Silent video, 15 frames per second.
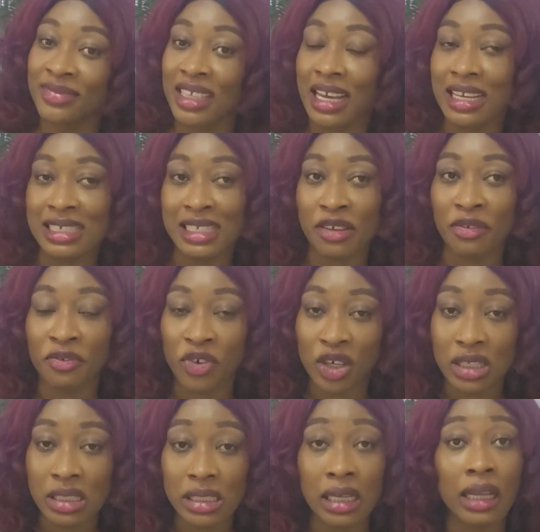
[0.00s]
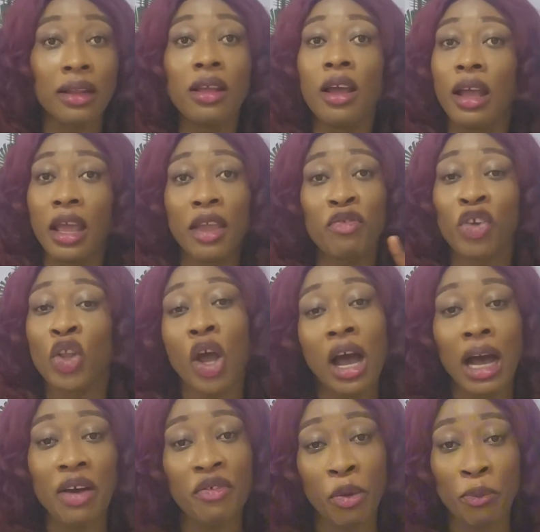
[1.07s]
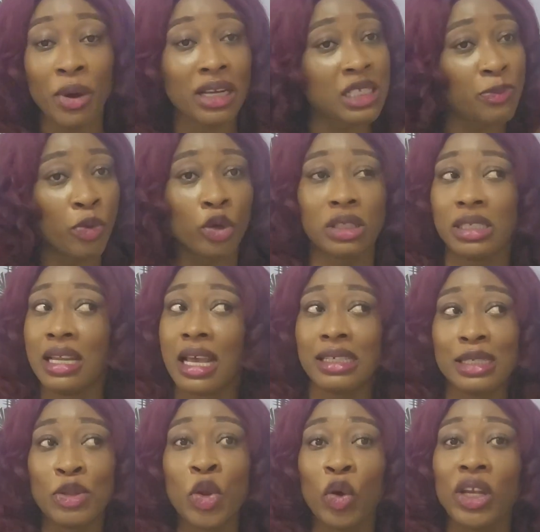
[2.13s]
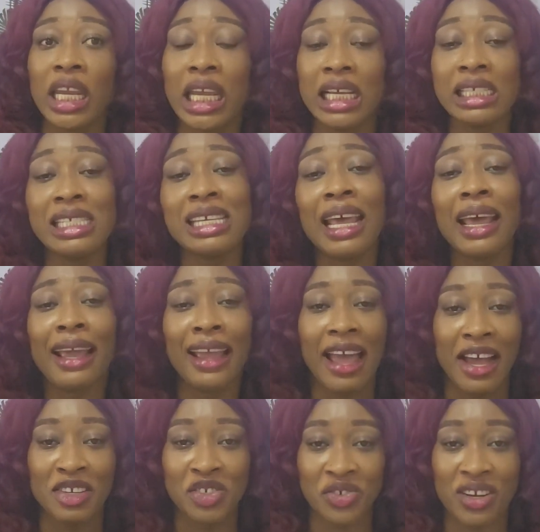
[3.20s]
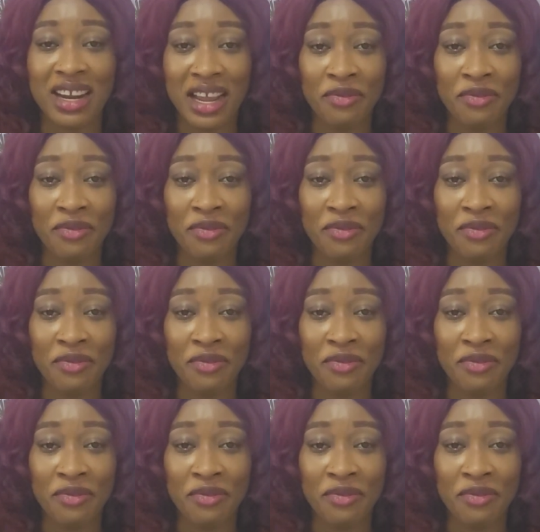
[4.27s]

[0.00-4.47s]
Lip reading: That's the first thing. If you don't have a passport, there's no need gathering